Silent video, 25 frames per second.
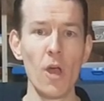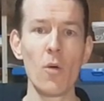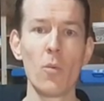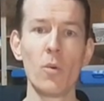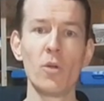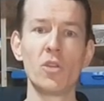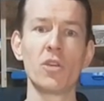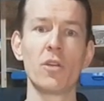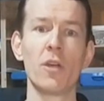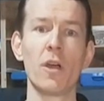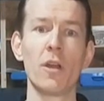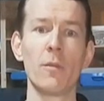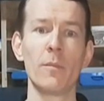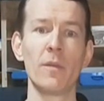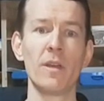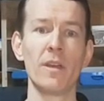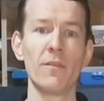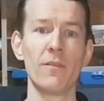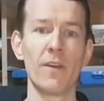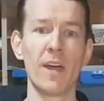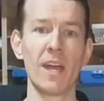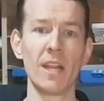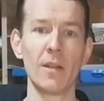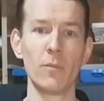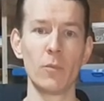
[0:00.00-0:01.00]
which are going to be
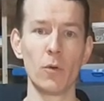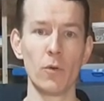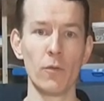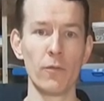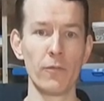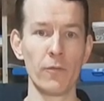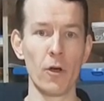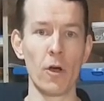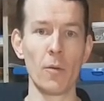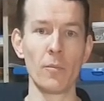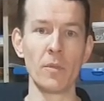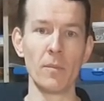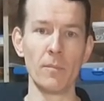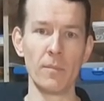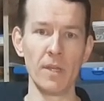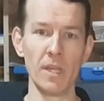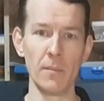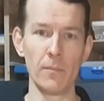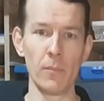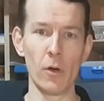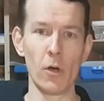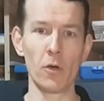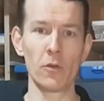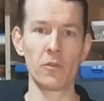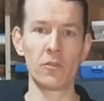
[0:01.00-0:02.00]
available from your big
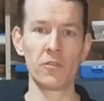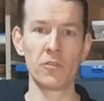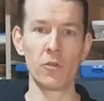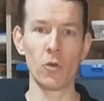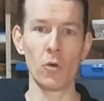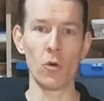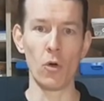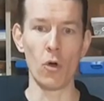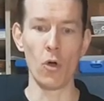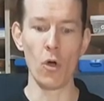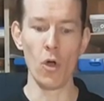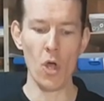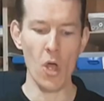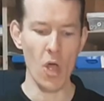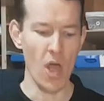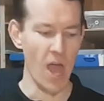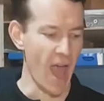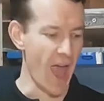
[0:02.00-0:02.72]
box store